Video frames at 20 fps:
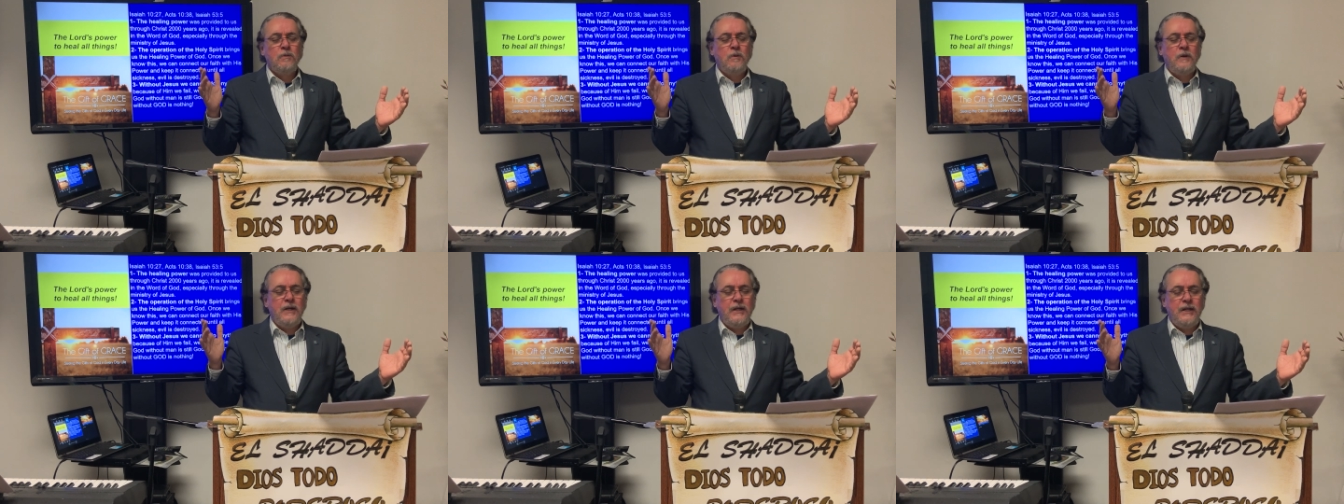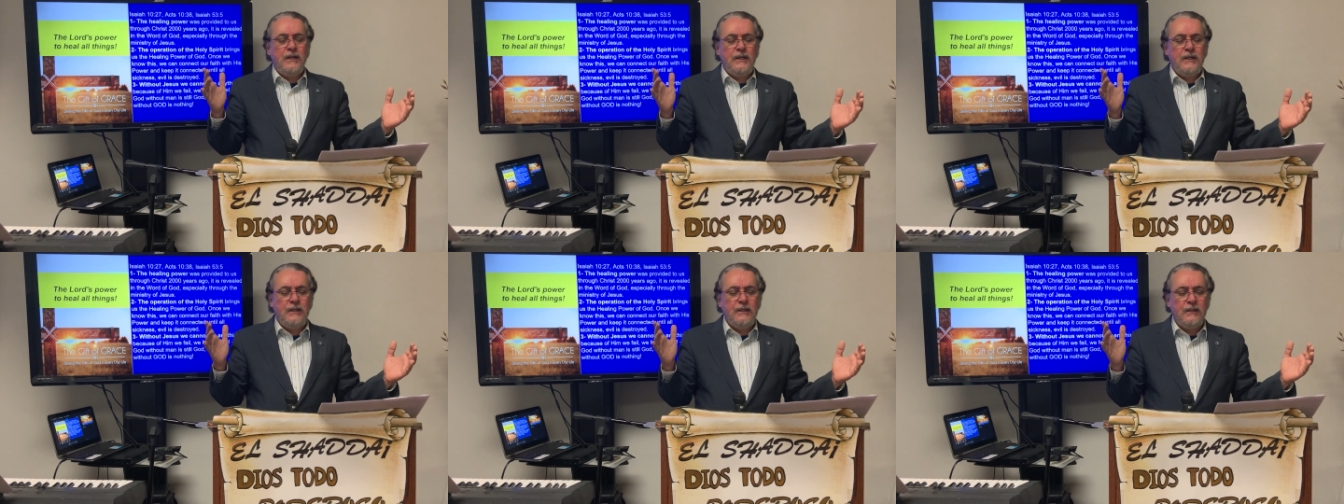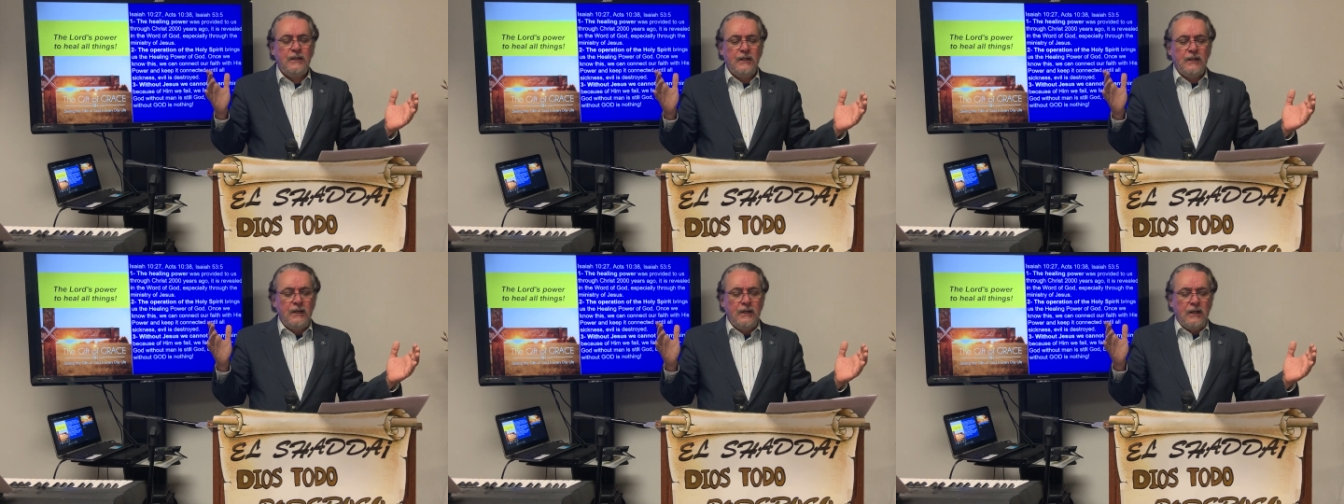
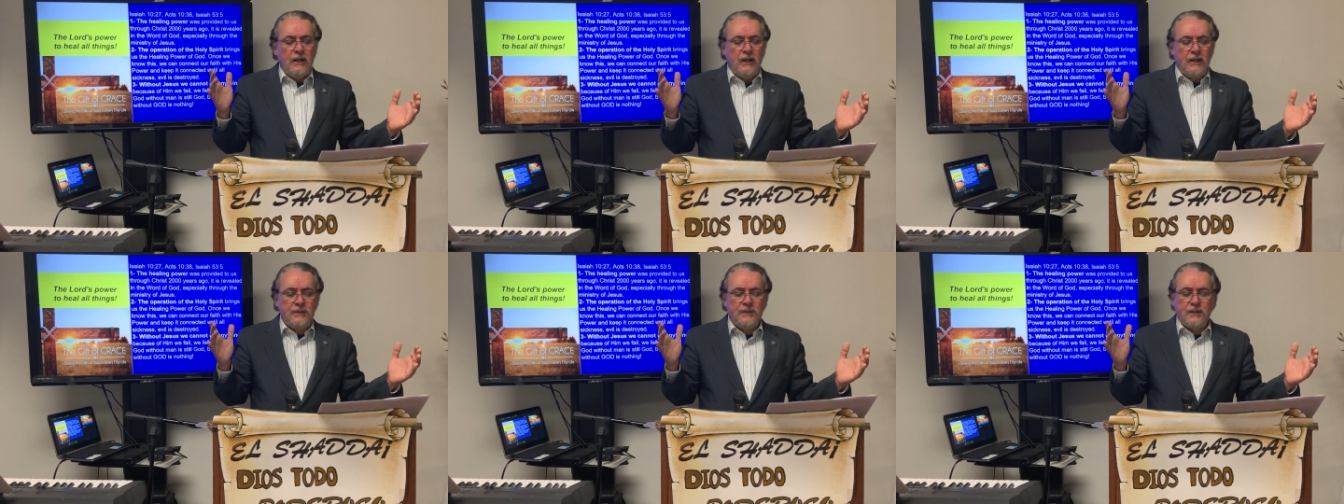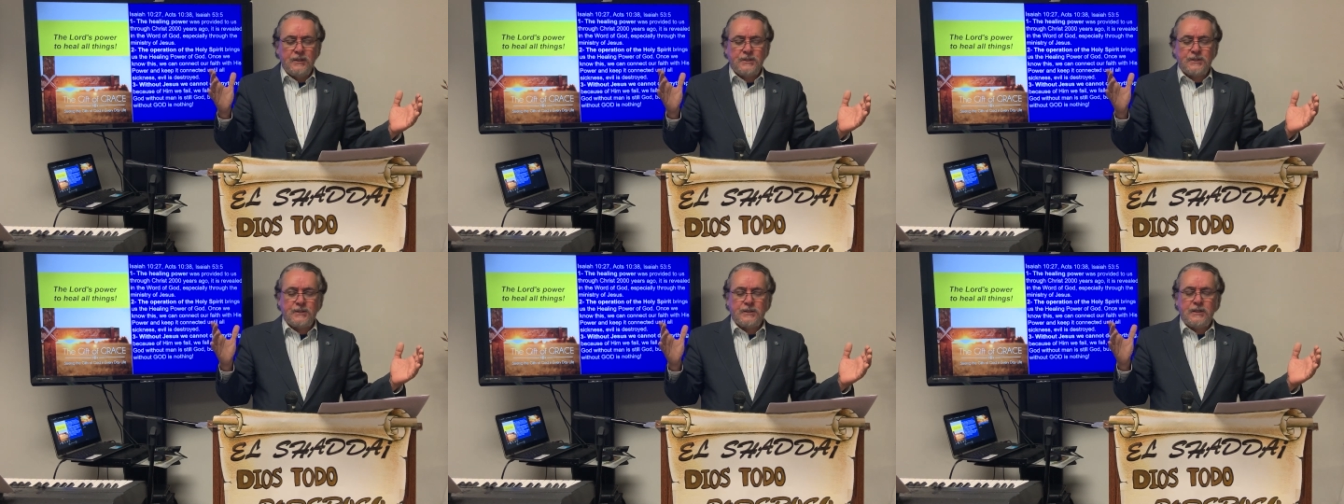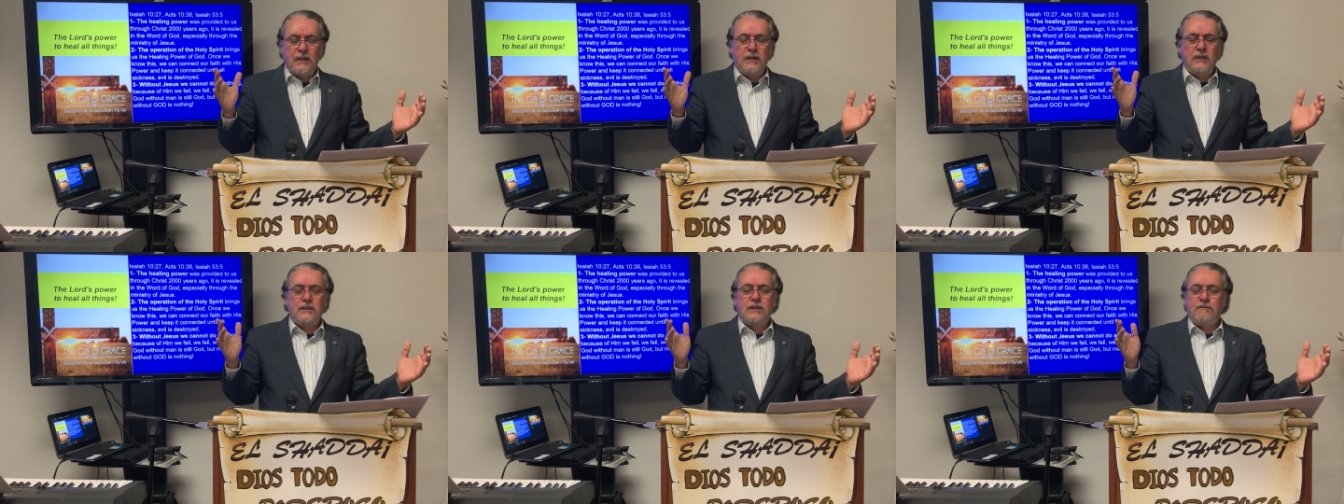we
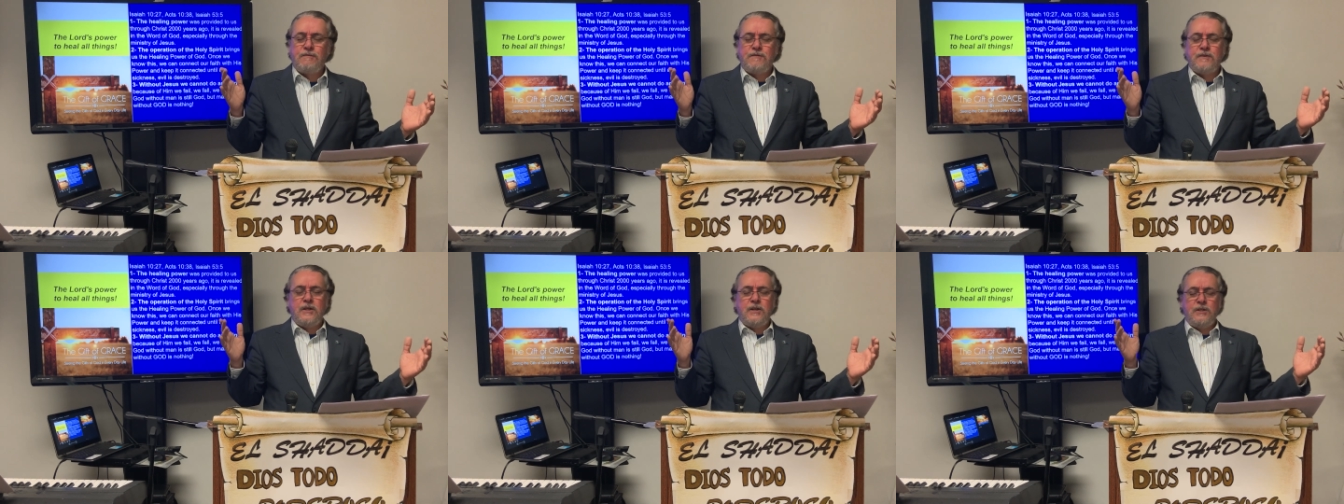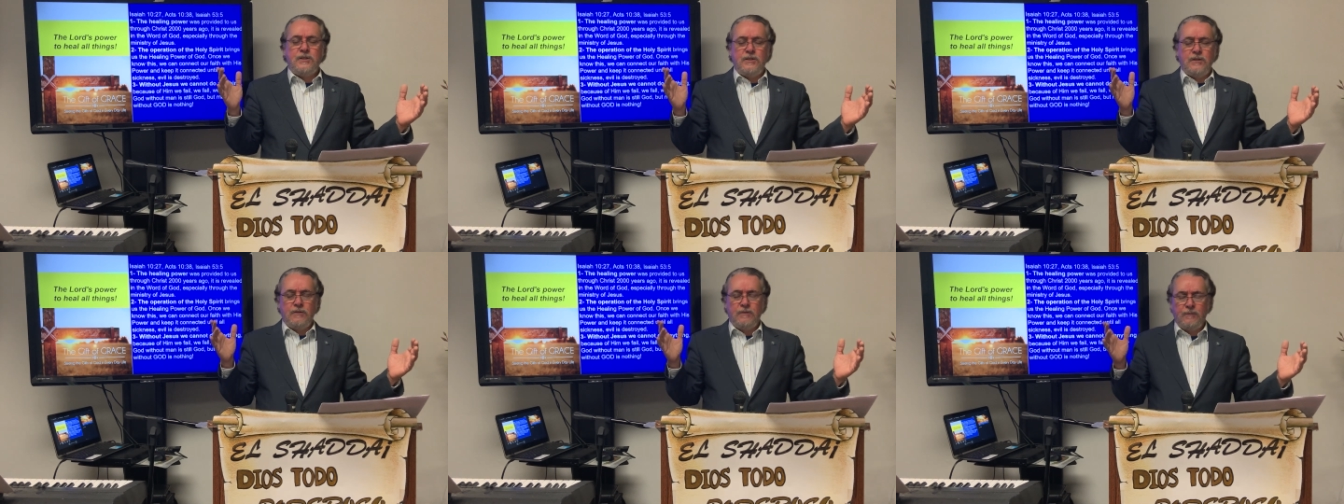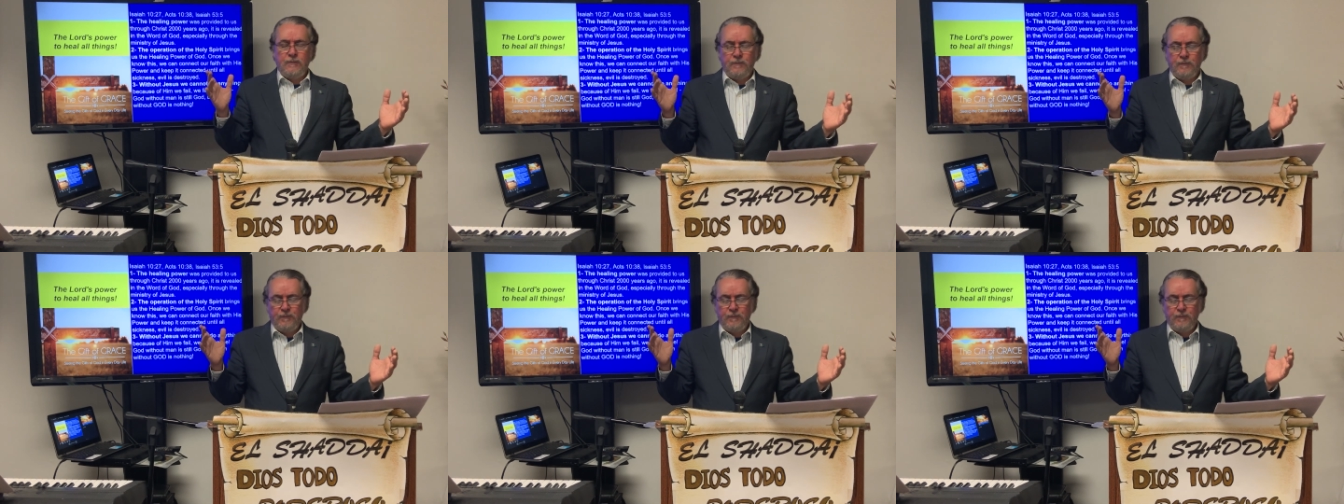understand the vision.